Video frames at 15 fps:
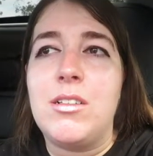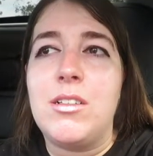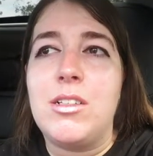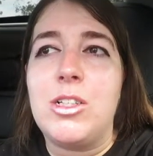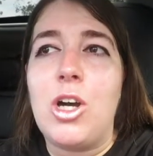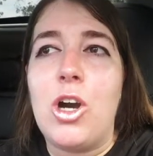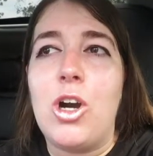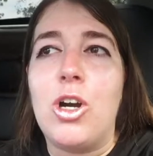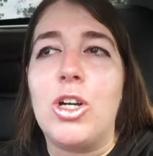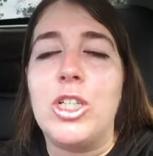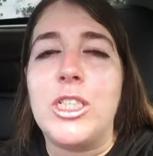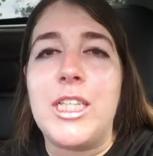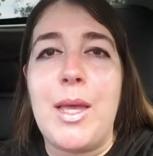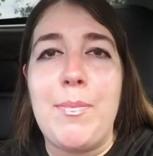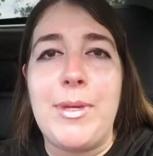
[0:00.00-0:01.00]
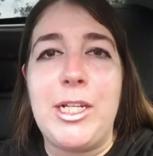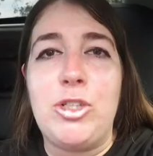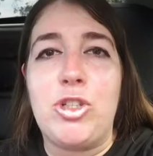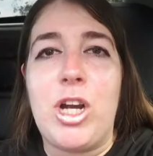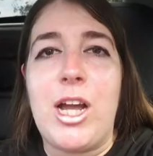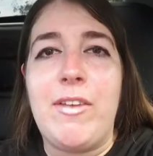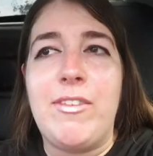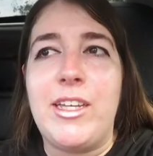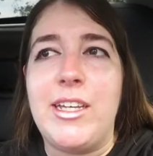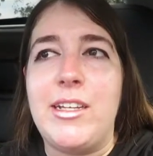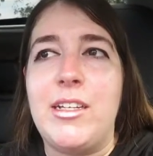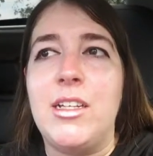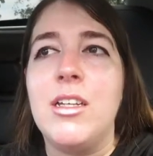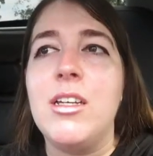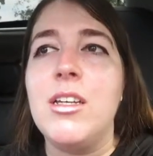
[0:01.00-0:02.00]
cars and been
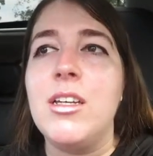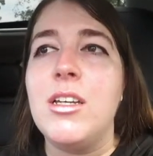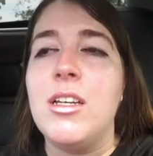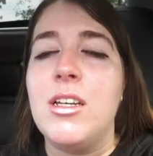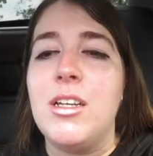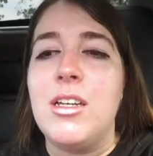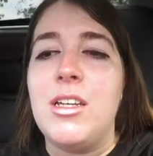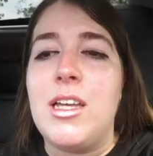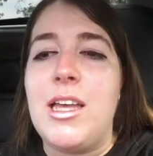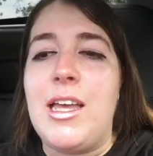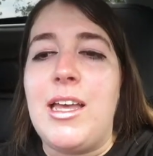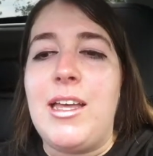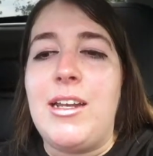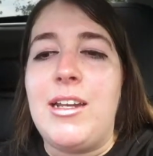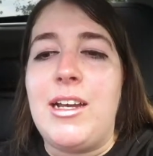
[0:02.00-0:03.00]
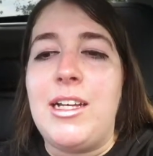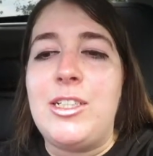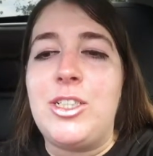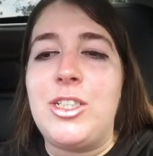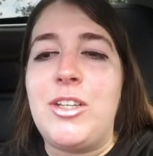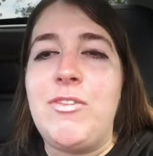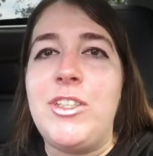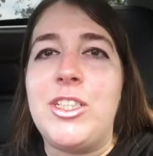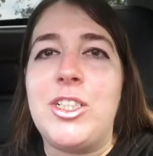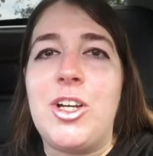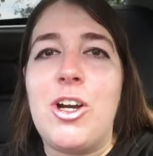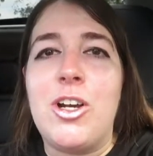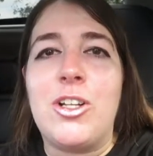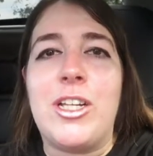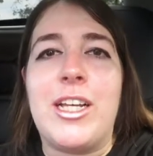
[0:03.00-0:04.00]
driving. And I just love this
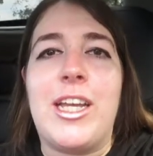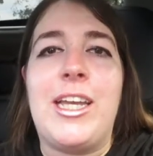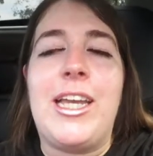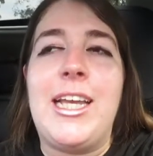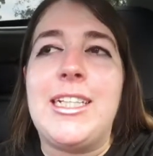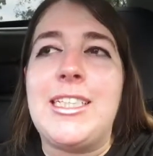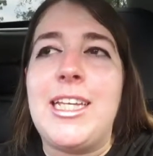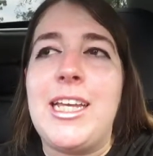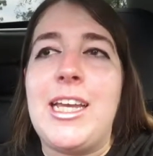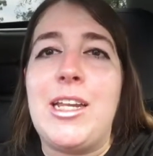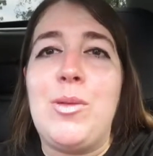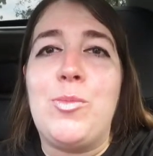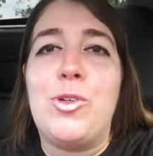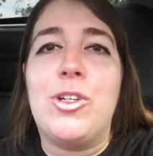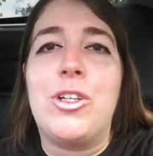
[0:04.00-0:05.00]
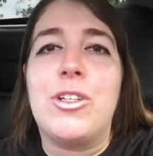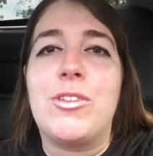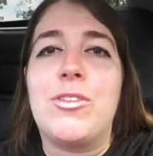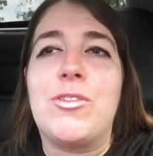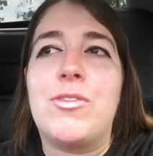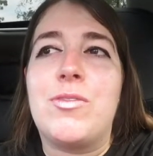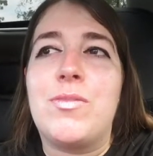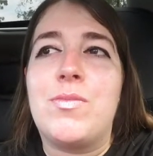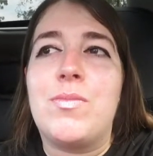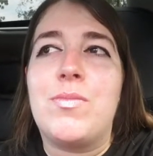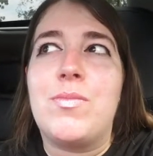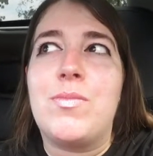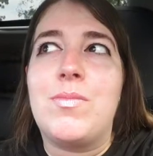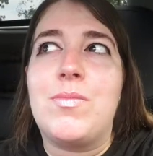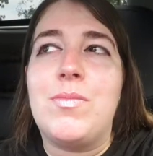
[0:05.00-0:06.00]
car. Like I can't say any more
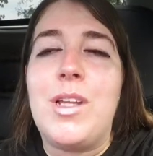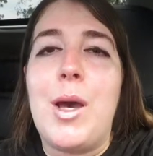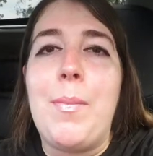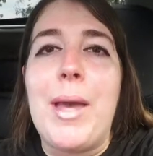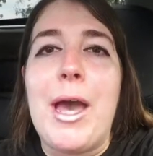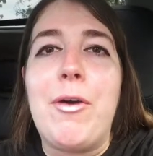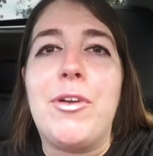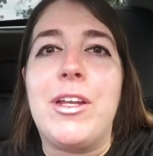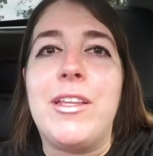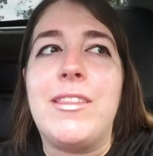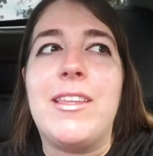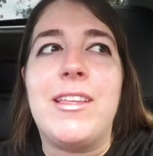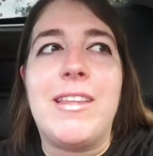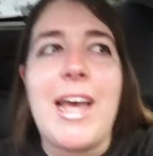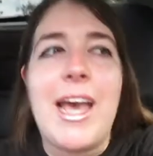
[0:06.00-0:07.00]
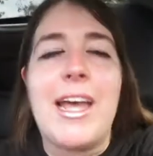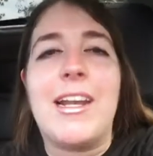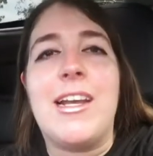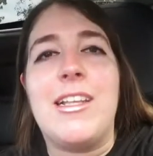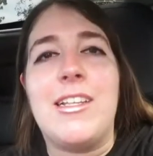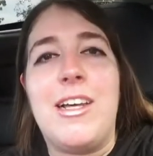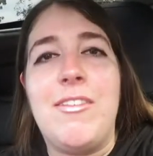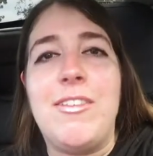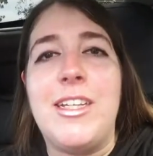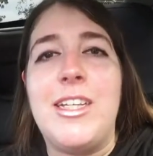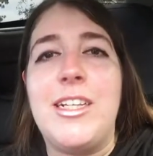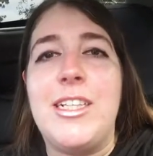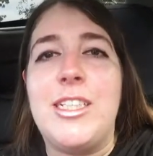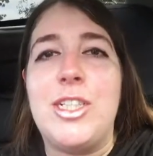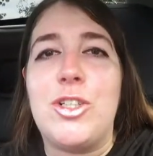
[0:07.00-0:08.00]
about it than that. I love
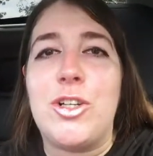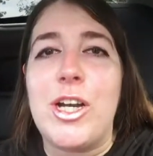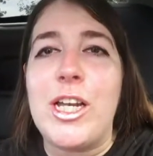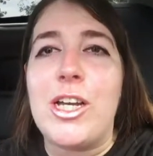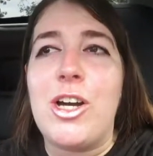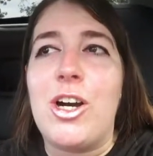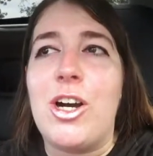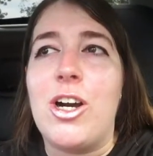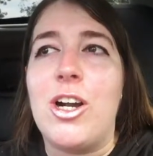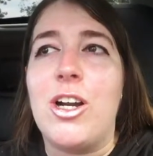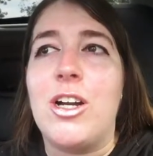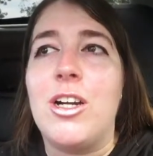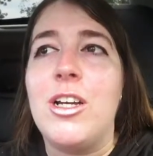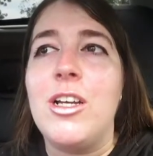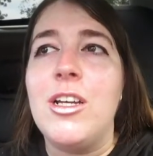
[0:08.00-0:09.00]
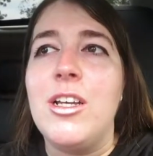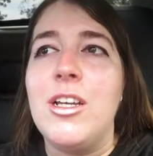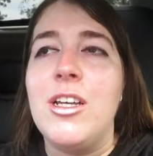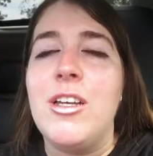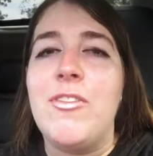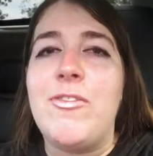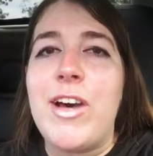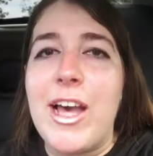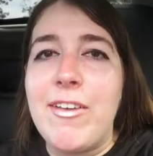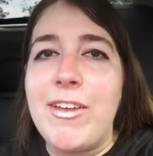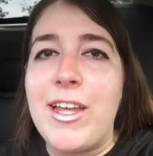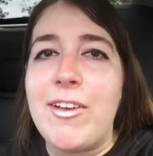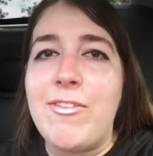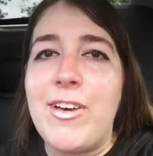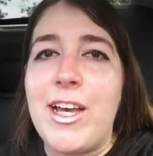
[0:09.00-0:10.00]
it. It's a great car. Five
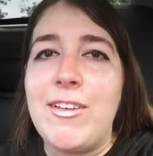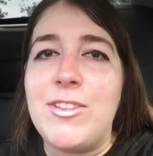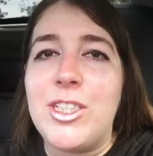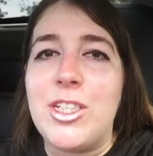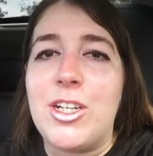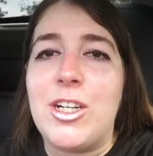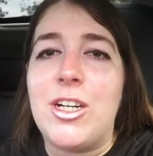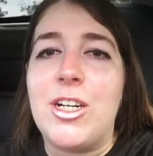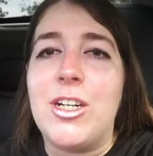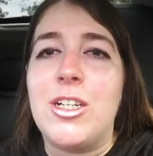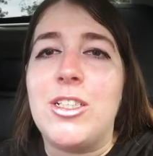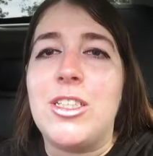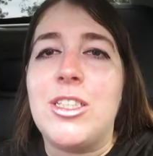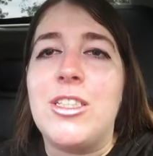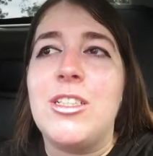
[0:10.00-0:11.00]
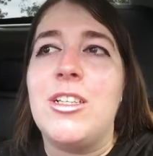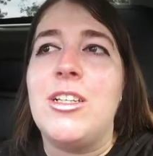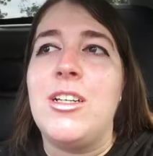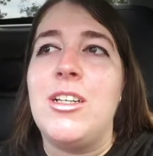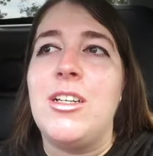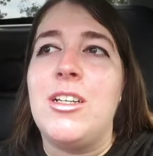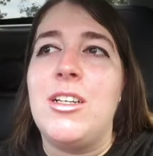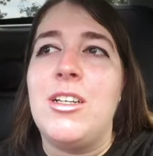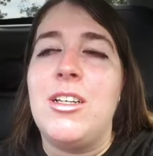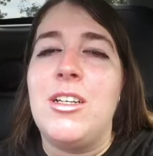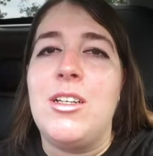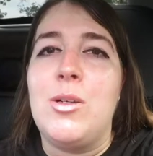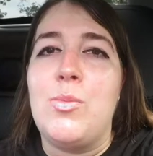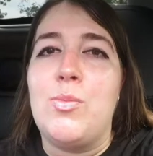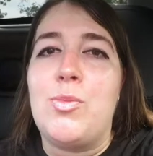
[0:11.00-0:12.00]
out of five stars
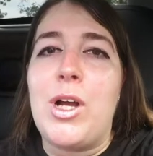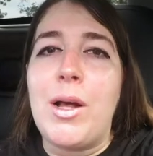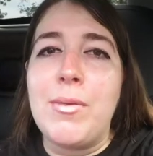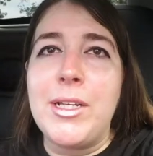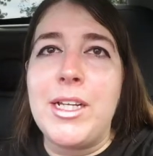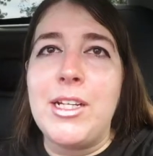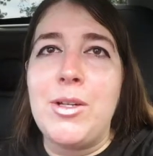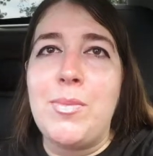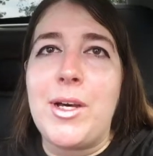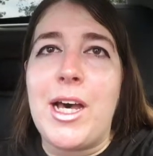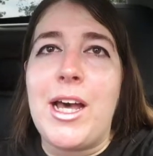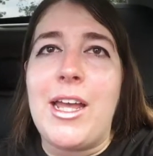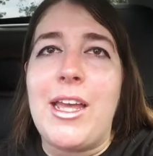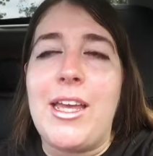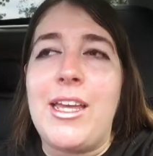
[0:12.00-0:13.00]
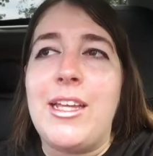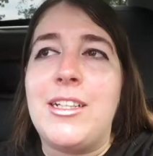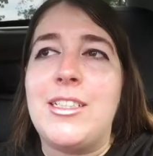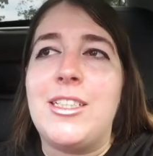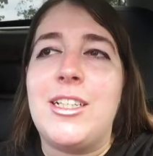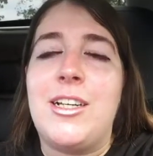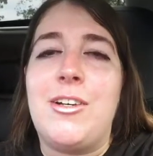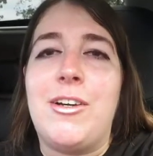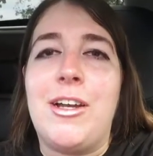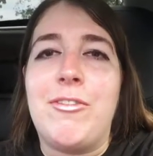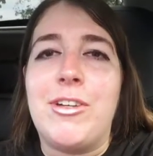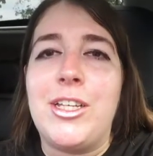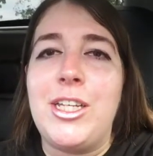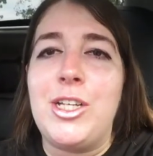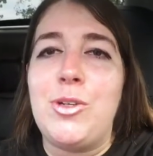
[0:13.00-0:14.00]
probably gonna buy it. So I
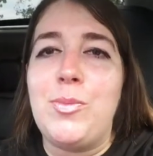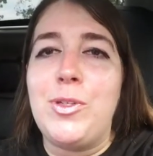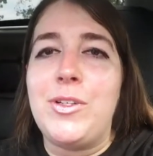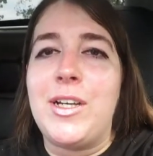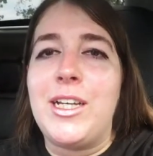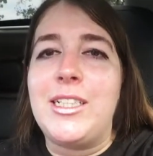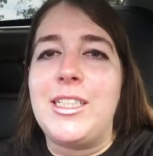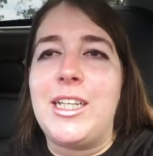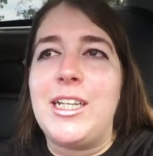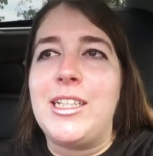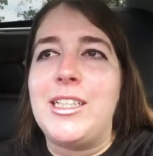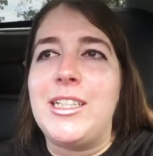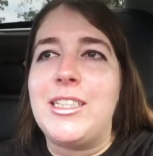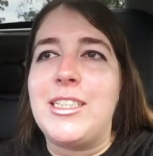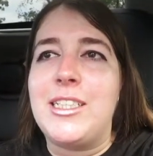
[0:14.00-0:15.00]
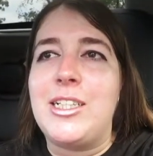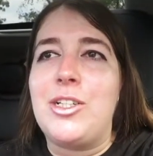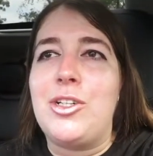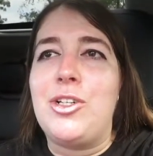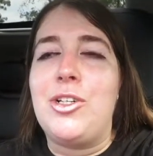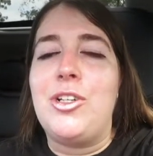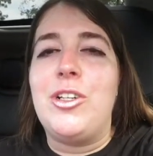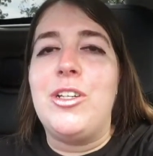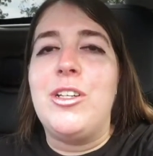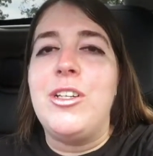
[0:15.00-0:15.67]
really hope you guys like this little